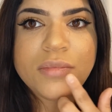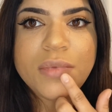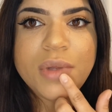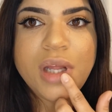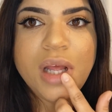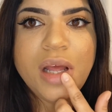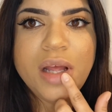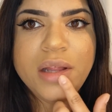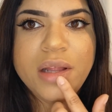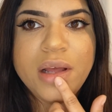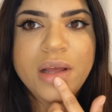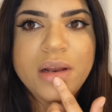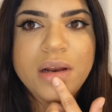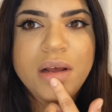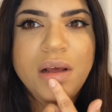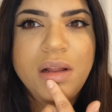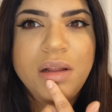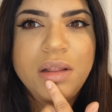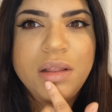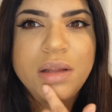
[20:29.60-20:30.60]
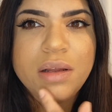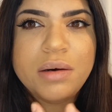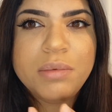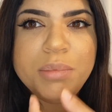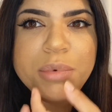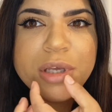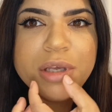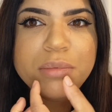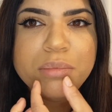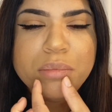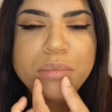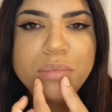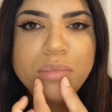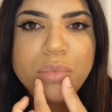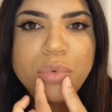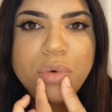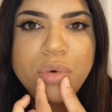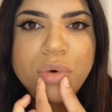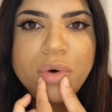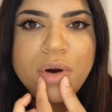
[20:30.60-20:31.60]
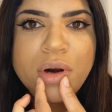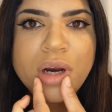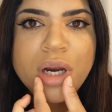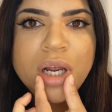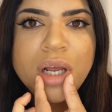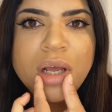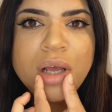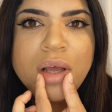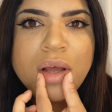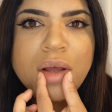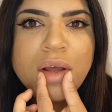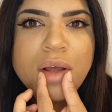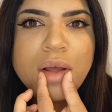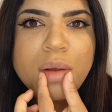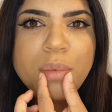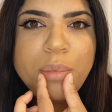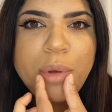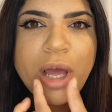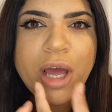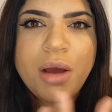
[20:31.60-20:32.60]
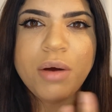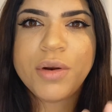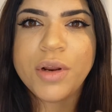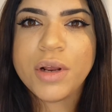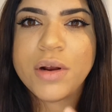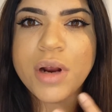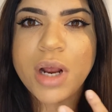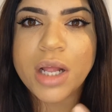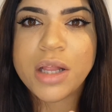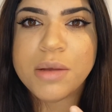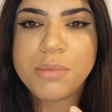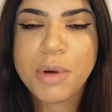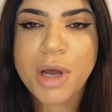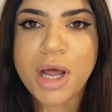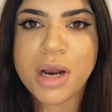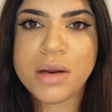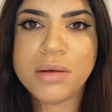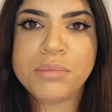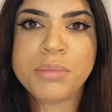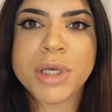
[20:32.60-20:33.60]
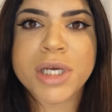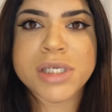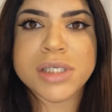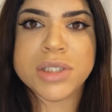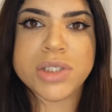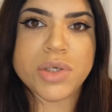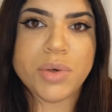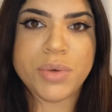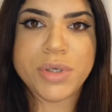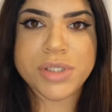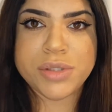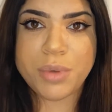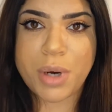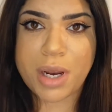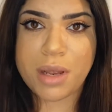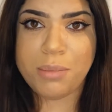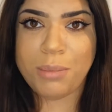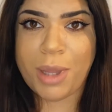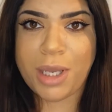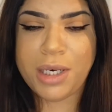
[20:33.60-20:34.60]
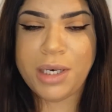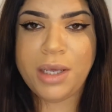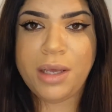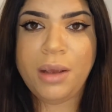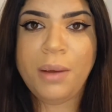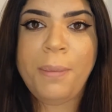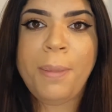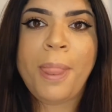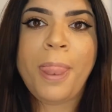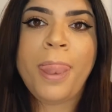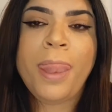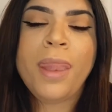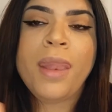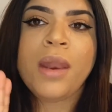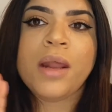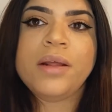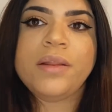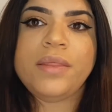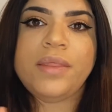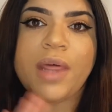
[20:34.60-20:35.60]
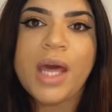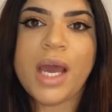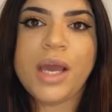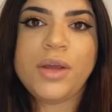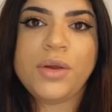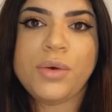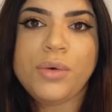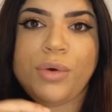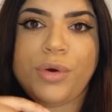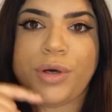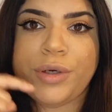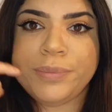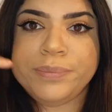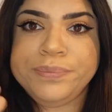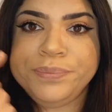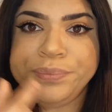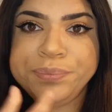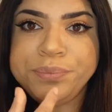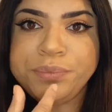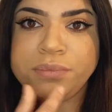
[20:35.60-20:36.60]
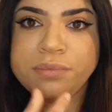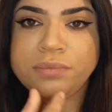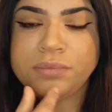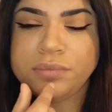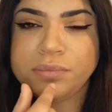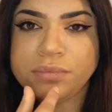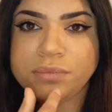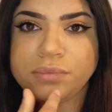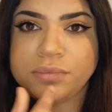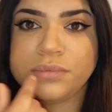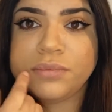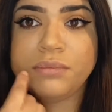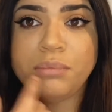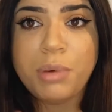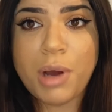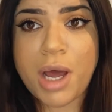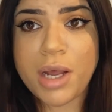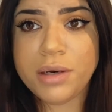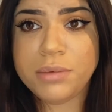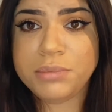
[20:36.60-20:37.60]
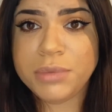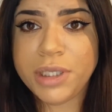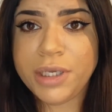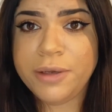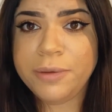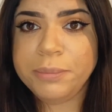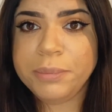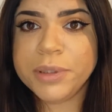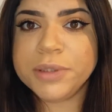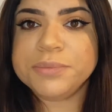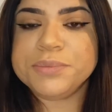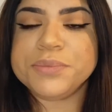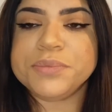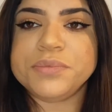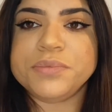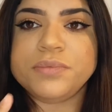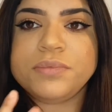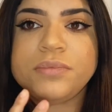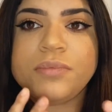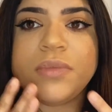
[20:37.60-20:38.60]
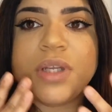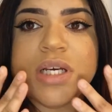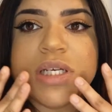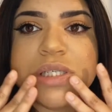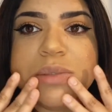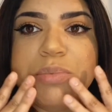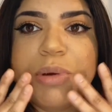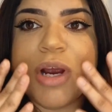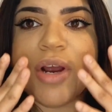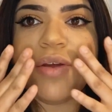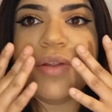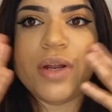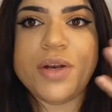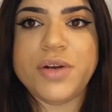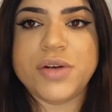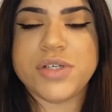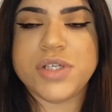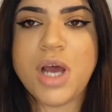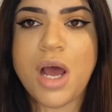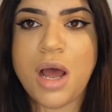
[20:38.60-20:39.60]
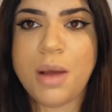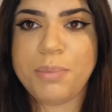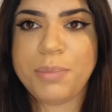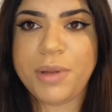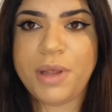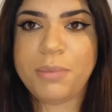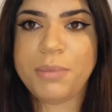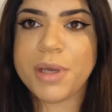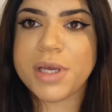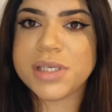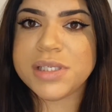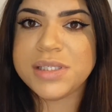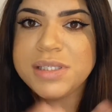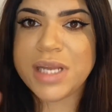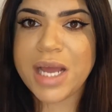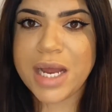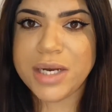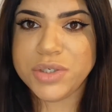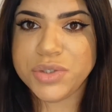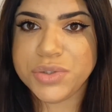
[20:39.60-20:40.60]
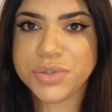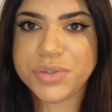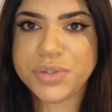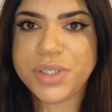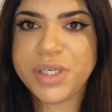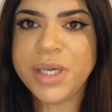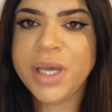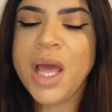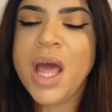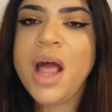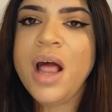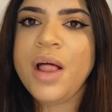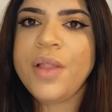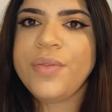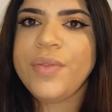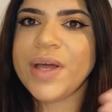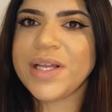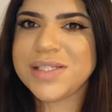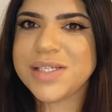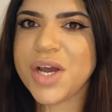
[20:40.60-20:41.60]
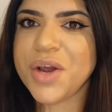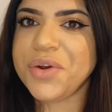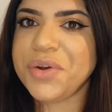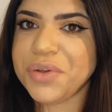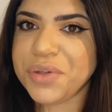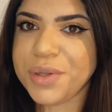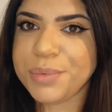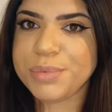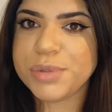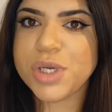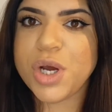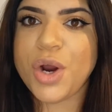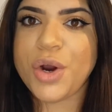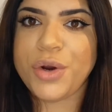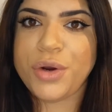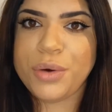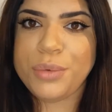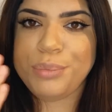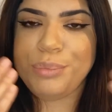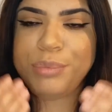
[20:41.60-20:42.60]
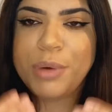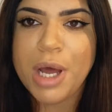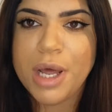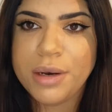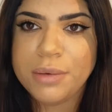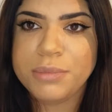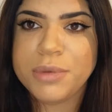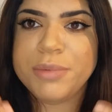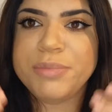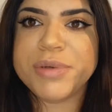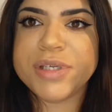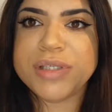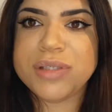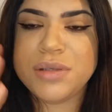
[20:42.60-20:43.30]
and then a little bit more poutier at the bottom, because it's always recommended that your bottom lip is bigger than your top lip, because naturally that's how your lips are. Your bottom lip is